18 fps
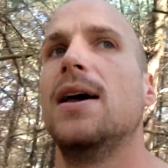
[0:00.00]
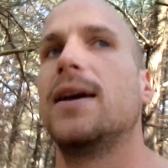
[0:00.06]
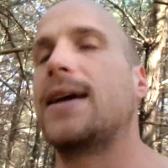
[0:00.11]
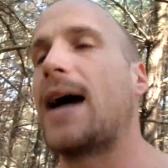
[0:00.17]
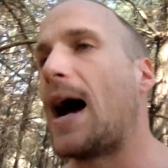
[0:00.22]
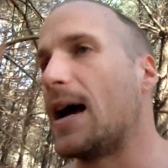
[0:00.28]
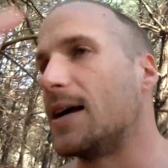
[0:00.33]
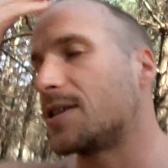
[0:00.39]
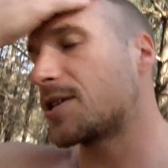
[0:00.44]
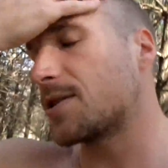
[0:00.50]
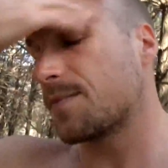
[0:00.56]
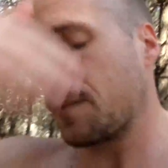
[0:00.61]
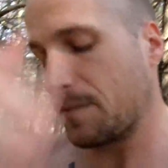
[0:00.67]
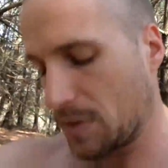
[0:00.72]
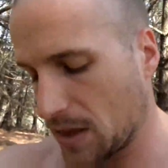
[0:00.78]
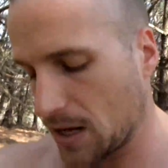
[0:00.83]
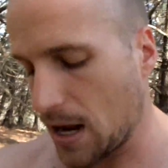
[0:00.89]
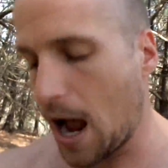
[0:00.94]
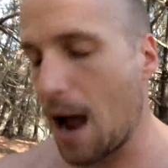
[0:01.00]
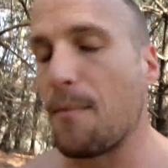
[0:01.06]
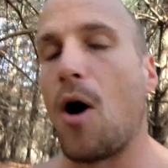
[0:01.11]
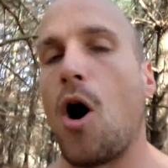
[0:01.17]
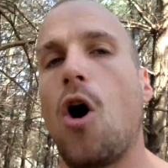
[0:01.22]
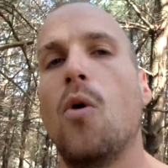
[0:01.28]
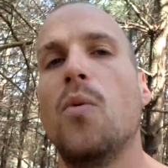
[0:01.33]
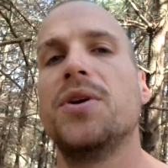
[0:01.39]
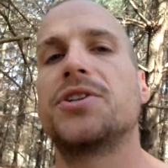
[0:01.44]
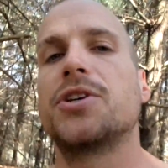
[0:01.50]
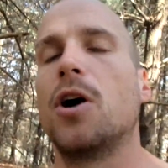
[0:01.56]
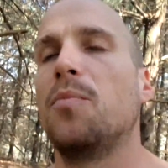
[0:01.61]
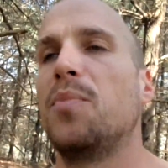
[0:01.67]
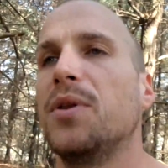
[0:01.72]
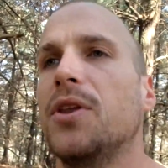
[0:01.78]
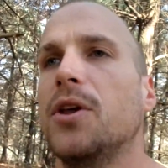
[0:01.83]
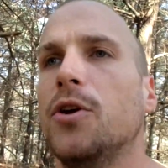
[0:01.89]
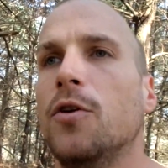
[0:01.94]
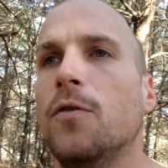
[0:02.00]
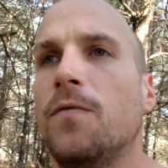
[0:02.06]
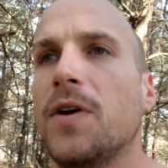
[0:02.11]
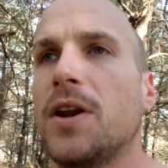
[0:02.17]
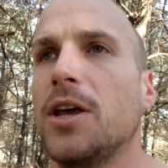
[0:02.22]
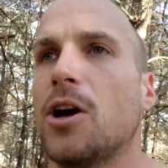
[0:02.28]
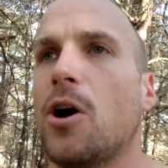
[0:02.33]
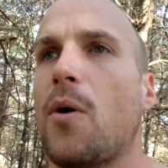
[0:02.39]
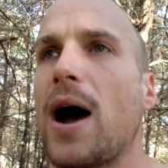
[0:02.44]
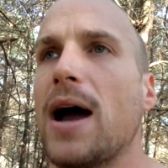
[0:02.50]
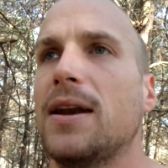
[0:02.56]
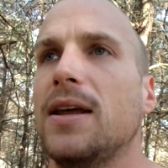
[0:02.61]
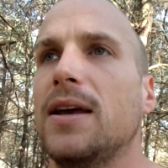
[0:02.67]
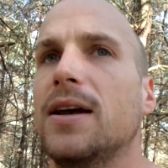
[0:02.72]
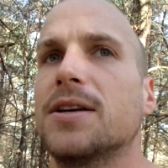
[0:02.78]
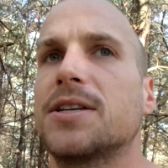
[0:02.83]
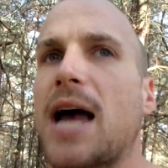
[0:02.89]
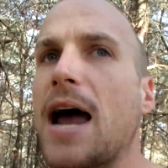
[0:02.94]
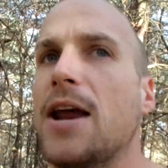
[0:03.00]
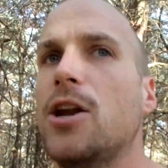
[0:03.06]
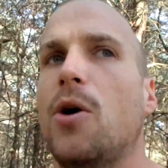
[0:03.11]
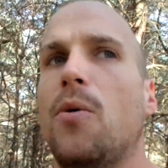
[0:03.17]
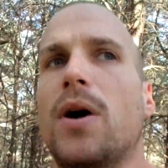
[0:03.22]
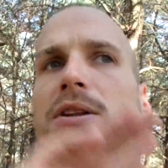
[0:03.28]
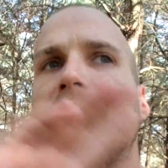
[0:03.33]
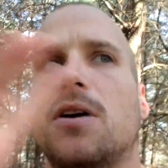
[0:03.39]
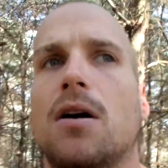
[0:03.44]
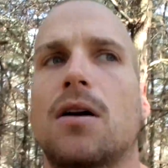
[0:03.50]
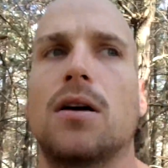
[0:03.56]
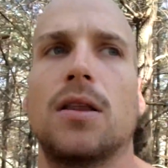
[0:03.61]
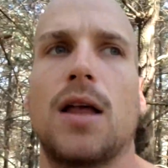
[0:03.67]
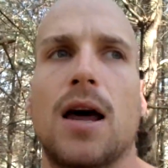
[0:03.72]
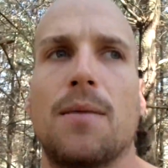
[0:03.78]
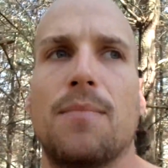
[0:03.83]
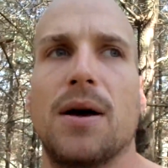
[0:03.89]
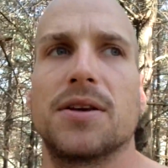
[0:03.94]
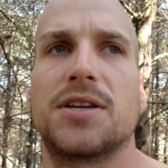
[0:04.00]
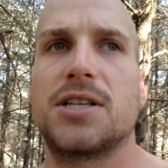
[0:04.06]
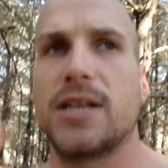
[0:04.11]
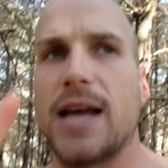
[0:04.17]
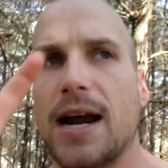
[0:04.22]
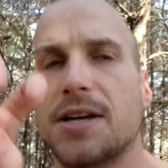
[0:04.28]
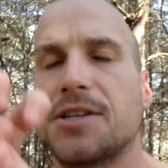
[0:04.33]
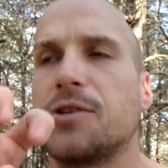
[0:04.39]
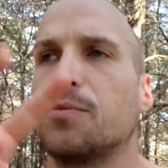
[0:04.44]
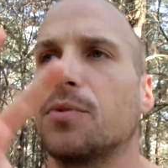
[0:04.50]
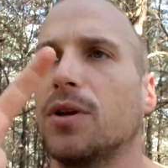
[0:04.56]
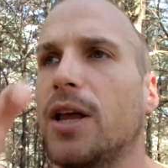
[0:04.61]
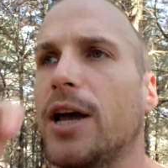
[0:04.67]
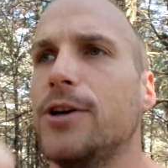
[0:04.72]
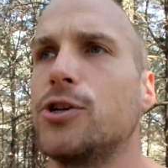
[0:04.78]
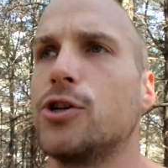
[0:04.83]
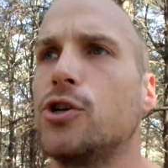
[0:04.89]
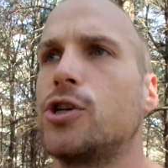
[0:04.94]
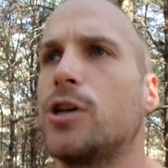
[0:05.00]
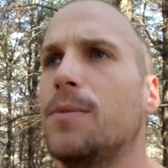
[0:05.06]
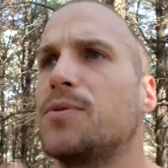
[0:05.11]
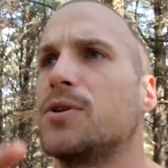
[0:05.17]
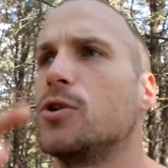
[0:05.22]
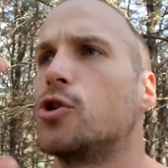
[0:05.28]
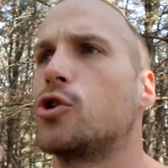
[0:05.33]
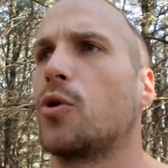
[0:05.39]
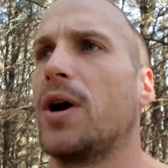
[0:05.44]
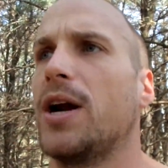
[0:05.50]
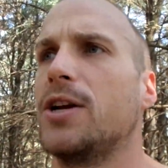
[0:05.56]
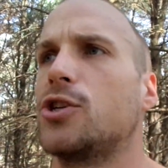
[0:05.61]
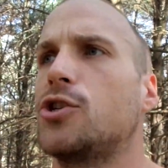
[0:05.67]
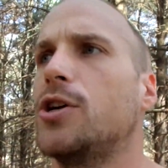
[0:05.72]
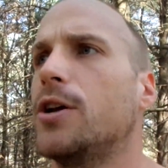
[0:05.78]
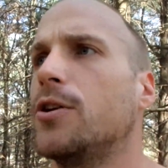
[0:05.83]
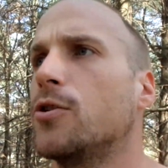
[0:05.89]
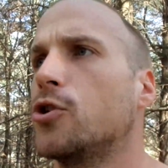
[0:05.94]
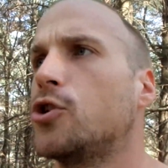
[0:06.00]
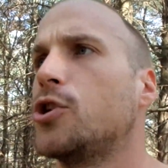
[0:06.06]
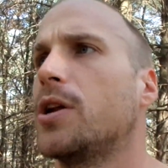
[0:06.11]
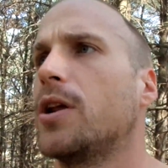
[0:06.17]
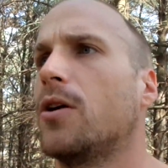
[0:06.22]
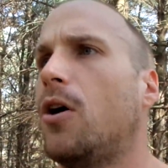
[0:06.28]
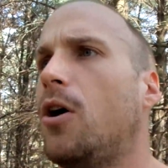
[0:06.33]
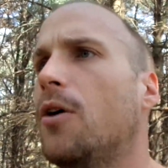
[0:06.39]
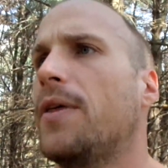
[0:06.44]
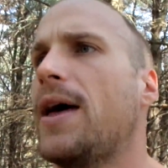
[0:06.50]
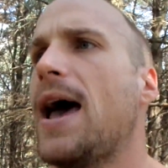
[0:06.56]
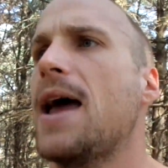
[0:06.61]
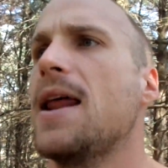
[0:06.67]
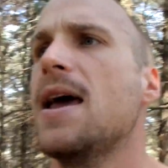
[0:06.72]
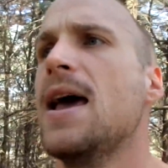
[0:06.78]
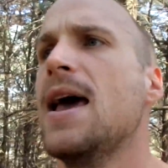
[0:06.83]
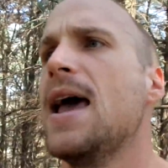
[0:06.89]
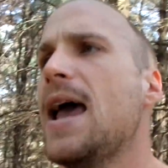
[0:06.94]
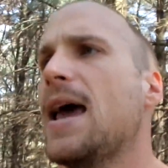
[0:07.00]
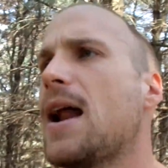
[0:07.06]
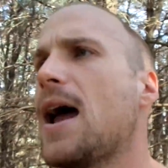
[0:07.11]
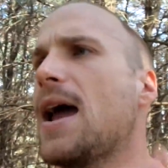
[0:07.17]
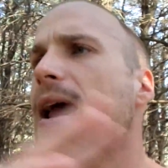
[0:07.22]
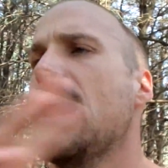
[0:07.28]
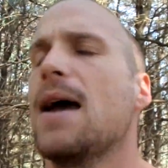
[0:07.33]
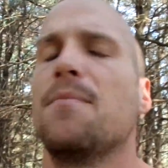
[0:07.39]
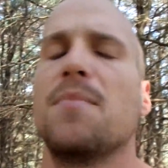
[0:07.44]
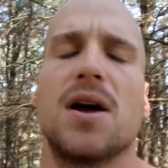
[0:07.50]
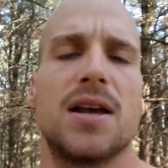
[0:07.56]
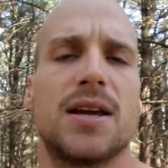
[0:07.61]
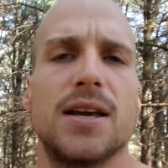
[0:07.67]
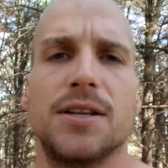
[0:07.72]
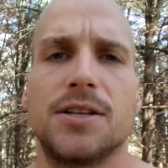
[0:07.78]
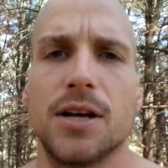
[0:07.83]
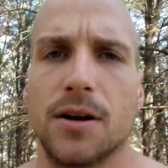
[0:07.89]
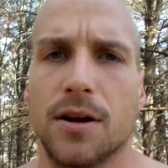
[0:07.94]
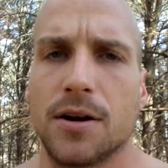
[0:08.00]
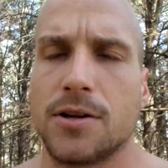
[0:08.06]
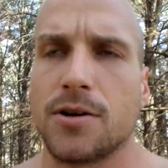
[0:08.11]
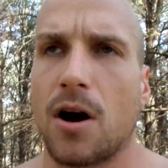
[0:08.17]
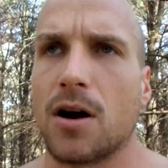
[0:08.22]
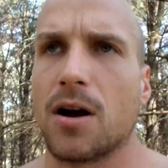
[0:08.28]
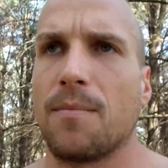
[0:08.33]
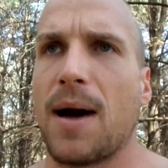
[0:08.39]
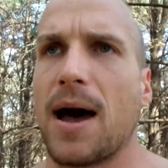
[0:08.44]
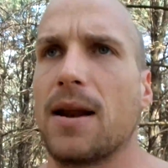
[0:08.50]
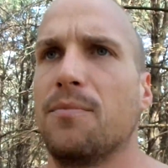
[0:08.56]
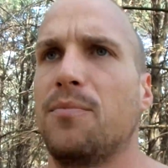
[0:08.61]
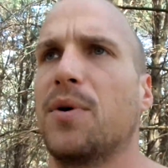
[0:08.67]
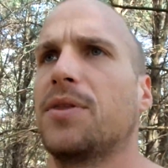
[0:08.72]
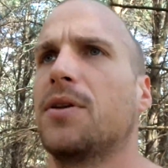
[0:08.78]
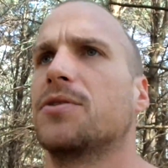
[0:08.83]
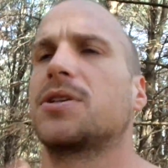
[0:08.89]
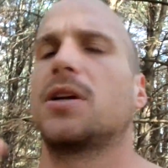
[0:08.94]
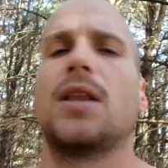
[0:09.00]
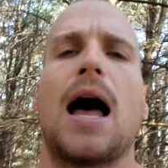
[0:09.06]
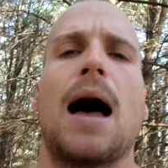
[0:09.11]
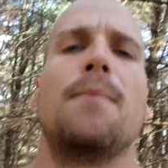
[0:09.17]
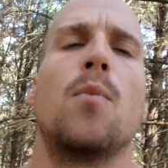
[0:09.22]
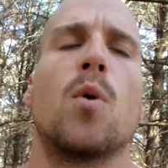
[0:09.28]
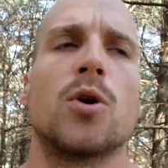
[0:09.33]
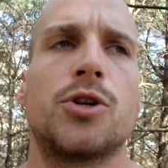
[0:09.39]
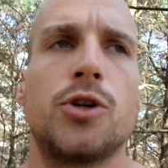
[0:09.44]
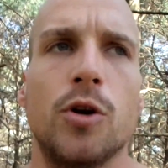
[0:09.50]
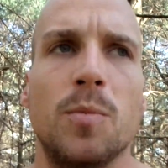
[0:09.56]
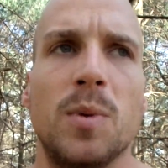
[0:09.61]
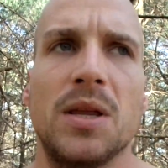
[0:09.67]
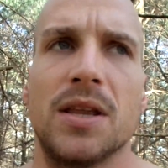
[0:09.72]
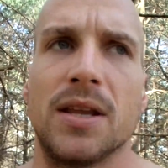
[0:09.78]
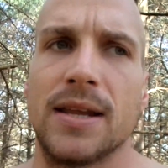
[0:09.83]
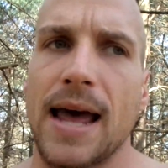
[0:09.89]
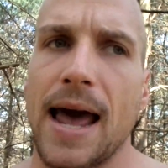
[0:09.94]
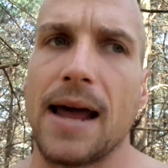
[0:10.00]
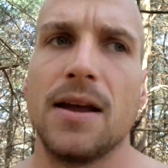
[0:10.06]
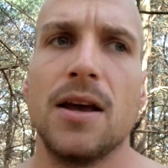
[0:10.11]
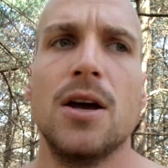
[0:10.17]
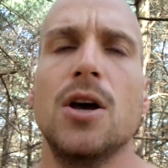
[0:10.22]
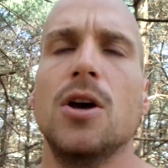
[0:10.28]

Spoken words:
Guys, I'm always open to new video ideas. I know I talk a lot about sex and relationships and transgender shit and all that, and I am going to continue to talk about it, but there's a lot more to me than that.